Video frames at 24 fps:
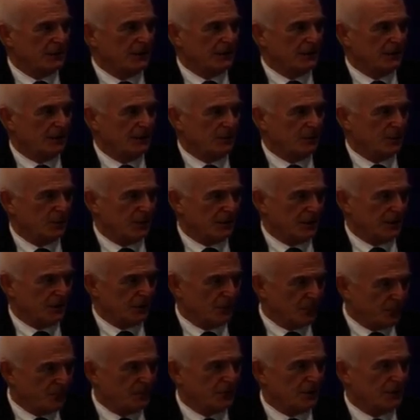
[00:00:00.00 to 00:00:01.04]
But
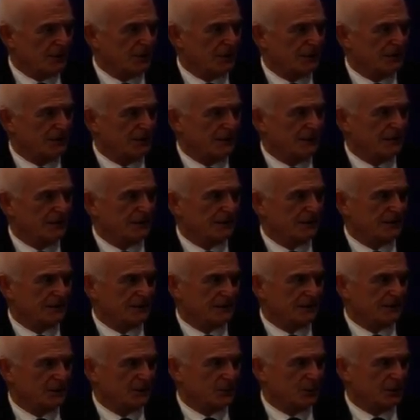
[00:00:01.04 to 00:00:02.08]
overall, I think
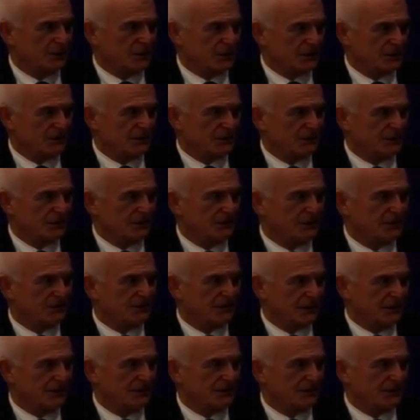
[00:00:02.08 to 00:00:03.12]
the potential is
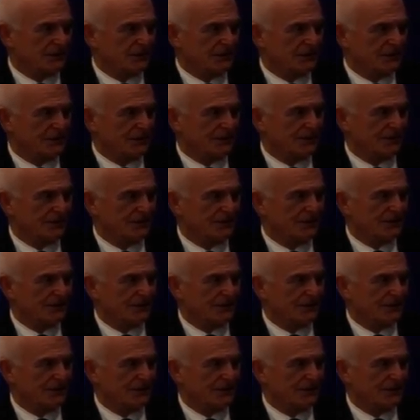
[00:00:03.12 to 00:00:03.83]
great, and